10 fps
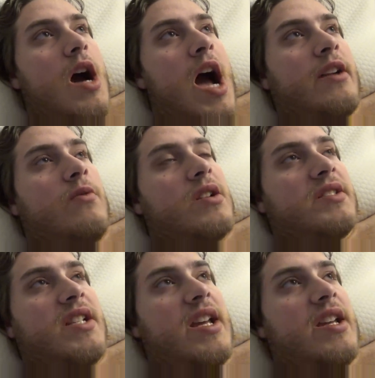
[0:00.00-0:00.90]
I don't want to
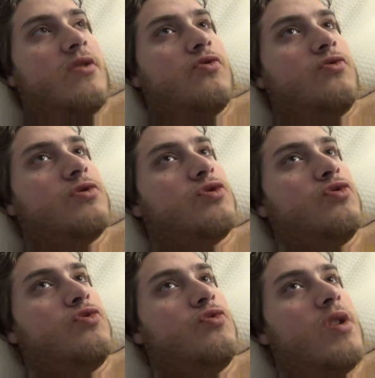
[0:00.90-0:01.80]
say who's
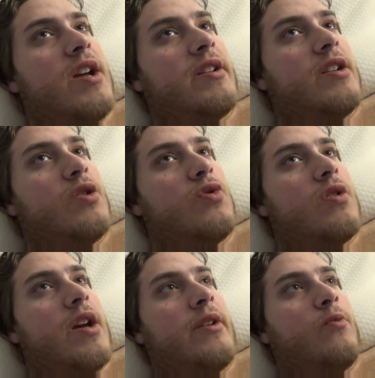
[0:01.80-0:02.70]
who and
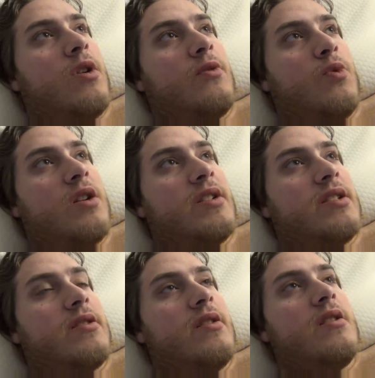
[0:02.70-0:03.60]
and what what
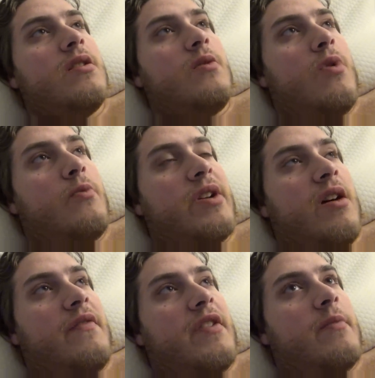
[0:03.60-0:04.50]
what went
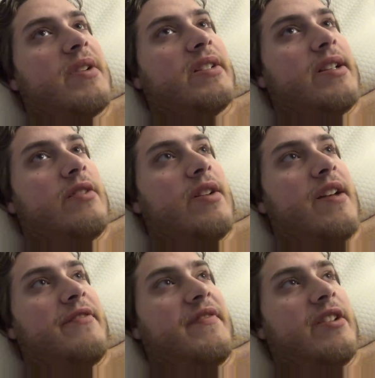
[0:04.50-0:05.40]
on there because I don't
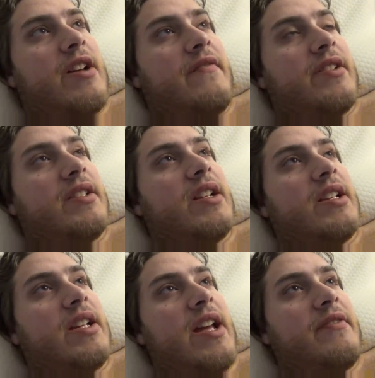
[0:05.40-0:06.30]
have the video evidence.
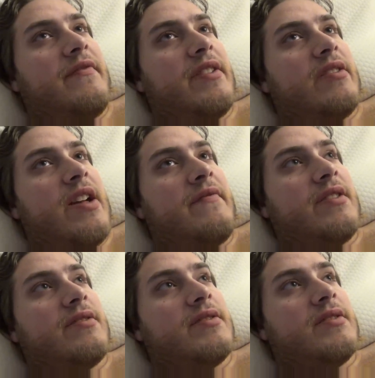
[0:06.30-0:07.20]
Unless I have the video
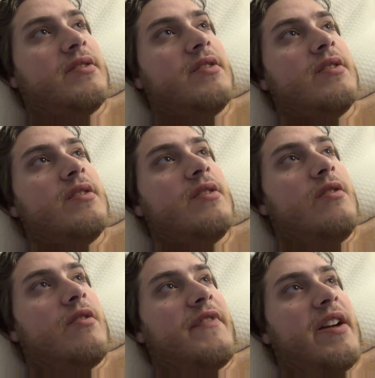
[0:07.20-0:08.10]
evidence,
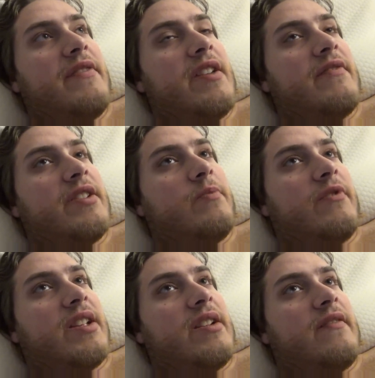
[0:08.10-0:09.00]
if I have the evidence
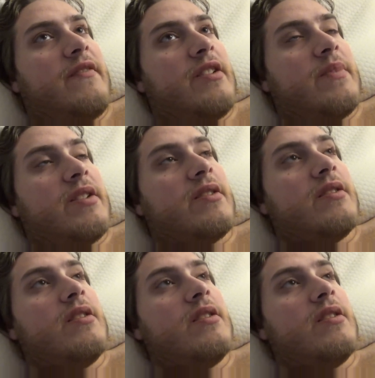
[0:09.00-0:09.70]
presented in front of me,